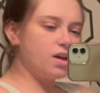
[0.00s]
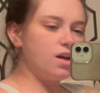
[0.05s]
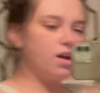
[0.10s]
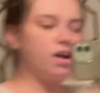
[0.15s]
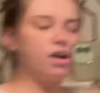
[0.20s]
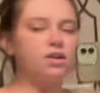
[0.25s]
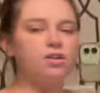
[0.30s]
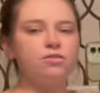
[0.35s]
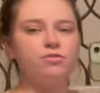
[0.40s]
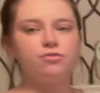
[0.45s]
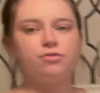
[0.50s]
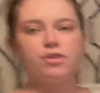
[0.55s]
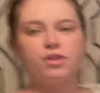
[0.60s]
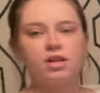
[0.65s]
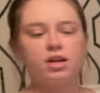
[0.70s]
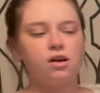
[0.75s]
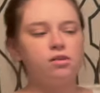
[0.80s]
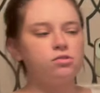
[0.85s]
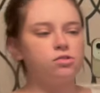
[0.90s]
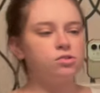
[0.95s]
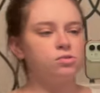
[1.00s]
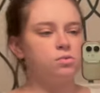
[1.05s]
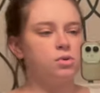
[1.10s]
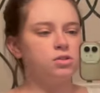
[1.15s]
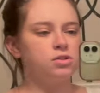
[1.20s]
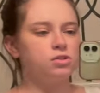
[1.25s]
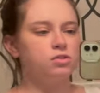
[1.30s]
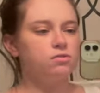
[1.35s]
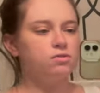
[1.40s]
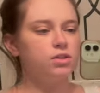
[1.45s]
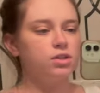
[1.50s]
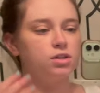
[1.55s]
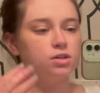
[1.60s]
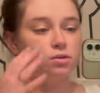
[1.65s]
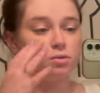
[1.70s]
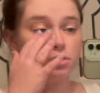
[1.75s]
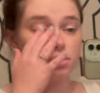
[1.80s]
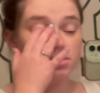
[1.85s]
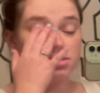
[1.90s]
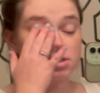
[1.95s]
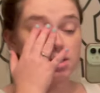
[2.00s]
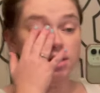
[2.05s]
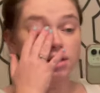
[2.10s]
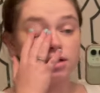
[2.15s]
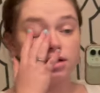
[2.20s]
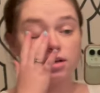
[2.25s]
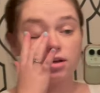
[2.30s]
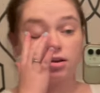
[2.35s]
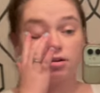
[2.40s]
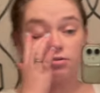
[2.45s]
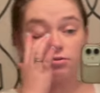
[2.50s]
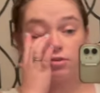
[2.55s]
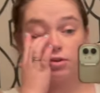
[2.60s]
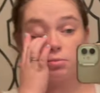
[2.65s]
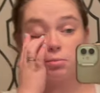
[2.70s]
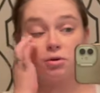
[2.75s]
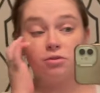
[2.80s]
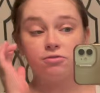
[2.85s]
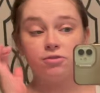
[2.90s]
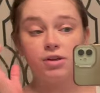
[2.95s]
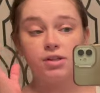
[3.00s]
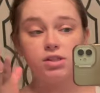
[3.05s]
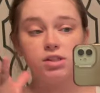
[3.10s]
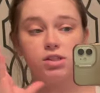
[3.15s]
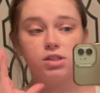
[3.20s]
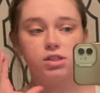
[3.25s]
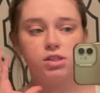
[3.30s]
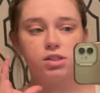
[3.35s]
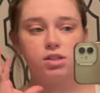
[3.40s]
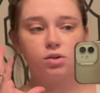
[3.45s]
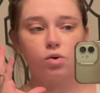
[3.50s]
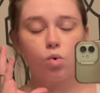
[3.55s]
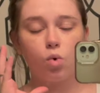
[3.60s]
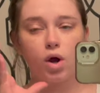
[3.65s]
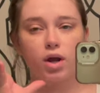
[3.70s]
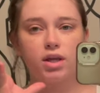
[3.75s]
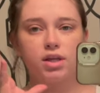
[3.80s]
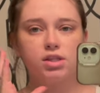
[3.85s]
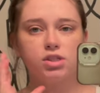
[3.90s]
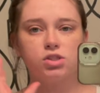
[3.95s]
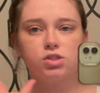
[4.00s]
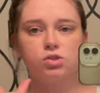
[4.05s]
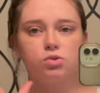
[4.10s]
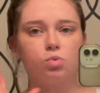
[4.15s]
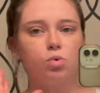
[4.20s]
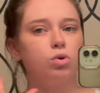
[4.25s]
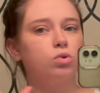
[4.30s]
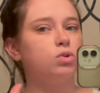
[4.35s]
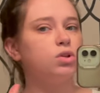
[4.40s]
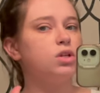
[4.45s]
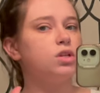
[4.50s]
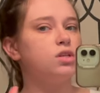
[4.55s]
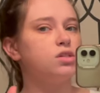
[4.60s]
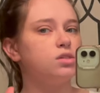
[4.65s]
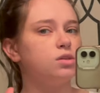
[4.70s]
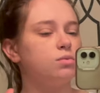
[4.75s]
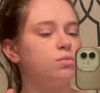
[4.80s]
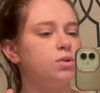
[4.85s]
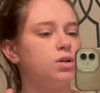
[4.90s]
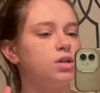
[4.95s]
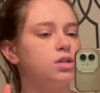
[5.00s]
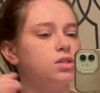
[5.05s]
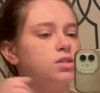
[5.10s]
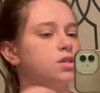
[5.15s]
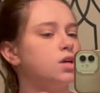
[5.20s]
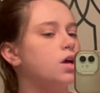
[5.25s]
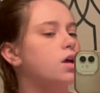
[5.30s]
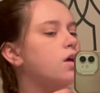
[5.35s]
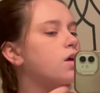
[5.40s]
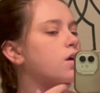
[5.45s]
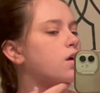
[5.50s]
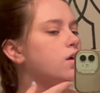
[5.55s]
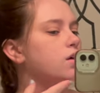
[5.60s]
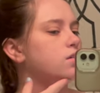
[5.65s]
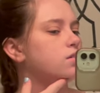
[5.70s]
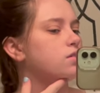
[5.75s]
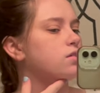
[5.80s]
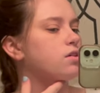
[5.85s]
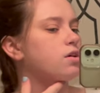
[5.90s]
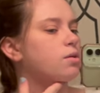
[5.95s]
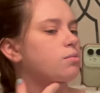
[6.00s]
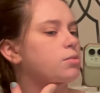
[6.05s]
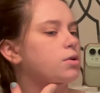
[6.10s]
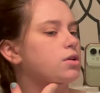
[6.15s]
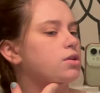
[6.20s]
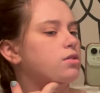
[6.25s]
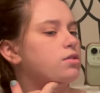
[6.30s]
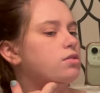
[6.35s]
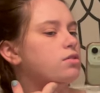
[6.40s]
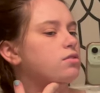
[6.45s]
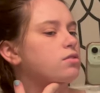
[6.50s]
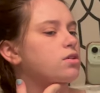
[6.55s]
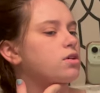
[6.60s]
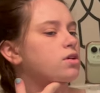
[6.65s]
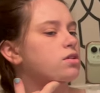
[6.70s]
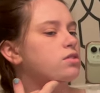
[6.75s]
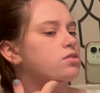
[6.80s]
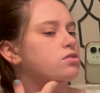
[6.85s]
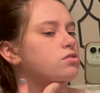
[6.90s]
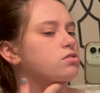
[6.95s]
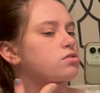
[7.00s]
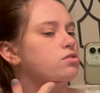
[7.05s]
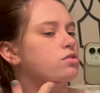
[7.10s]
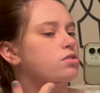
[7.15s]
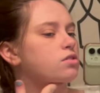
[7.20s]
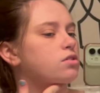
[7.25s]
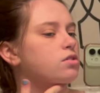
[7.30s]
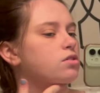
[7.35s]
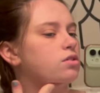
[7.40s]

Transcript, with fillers: I don't feel like, I was just watching a video when I was editing, I don't feel like my face looks quite as swollen as it was. I still got me a little extra,